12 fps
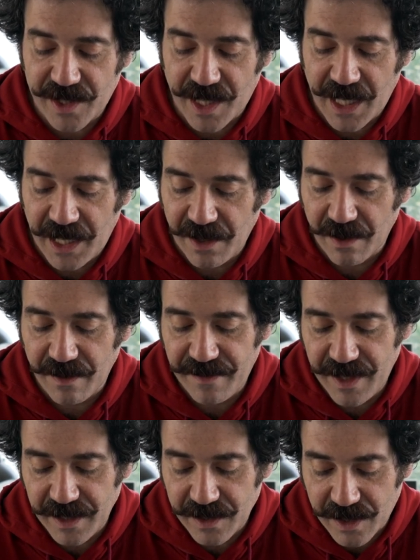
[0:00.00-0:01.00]
the hero of
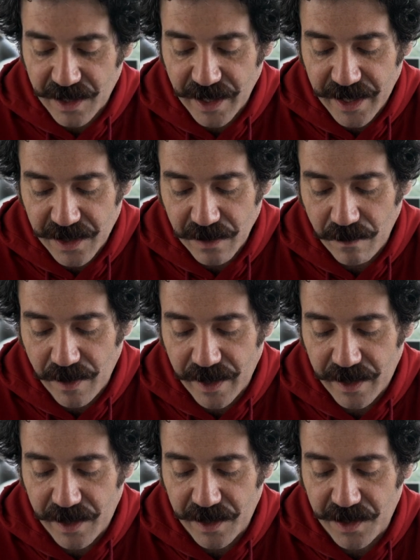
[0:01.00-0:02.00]
the installation
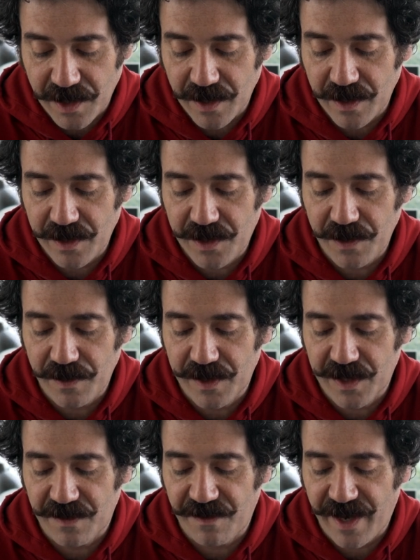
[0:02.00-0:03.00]
wanted to turn to
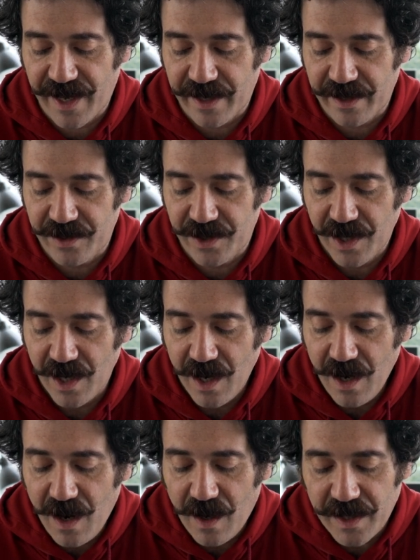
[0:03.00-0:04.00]
his advantage
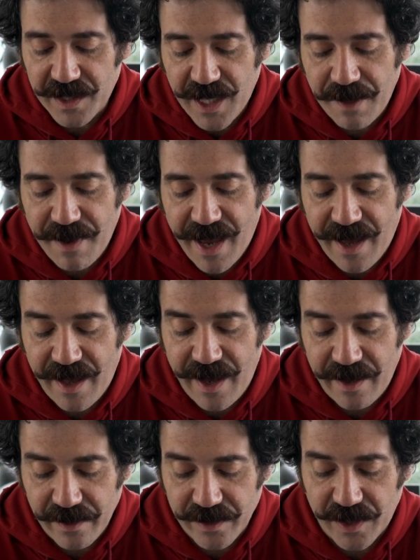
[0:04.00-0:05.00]
are the same
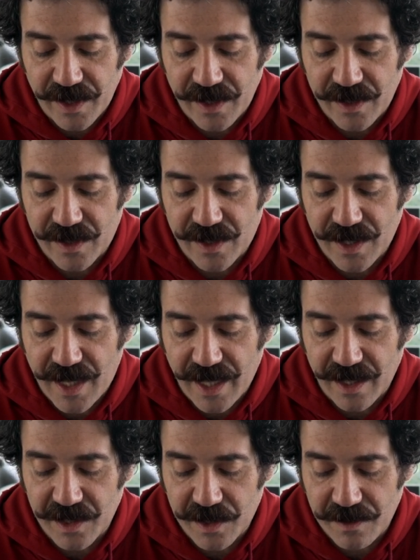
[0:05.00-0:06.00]
energies
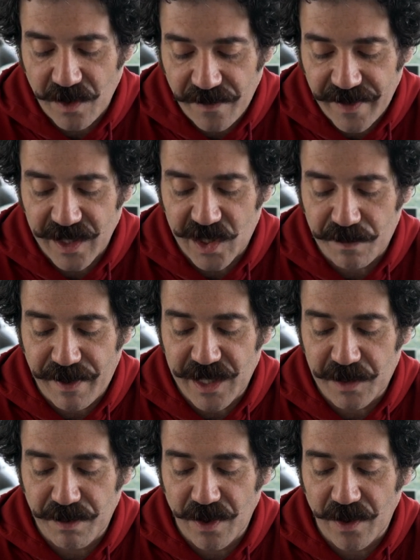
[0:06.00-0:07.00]
that the Soviet
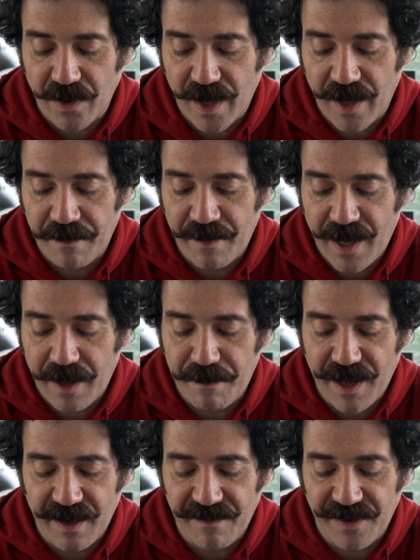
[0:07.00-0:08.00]
space program had
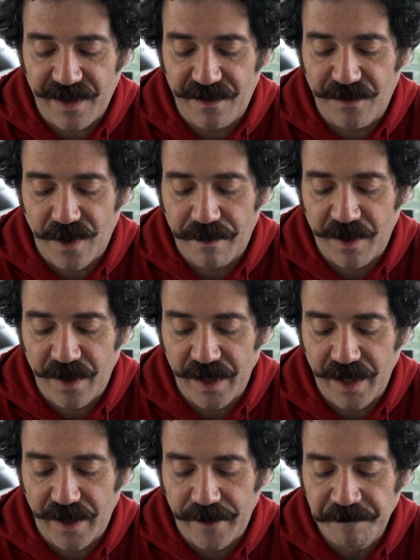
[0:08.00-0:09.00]
benefited from
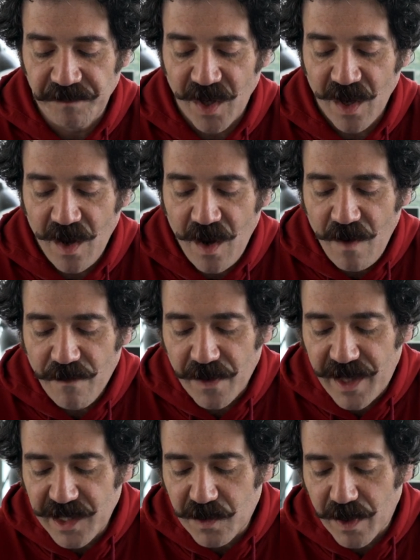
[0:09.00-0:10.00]
earlier. For
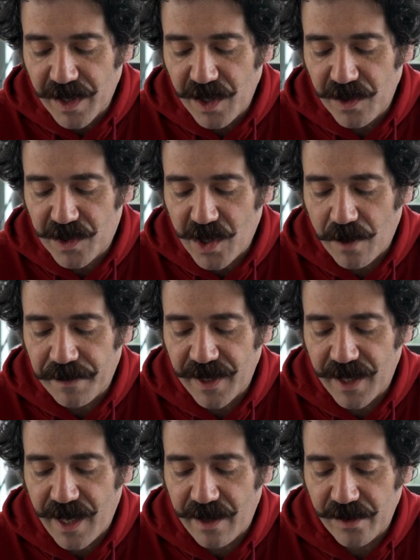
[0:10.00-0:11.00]
these were the
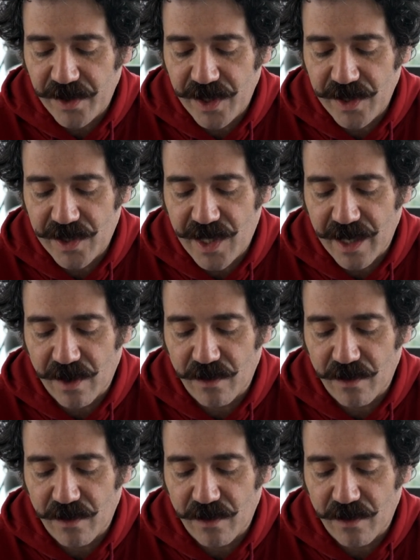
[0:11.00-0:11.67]
utopian energies that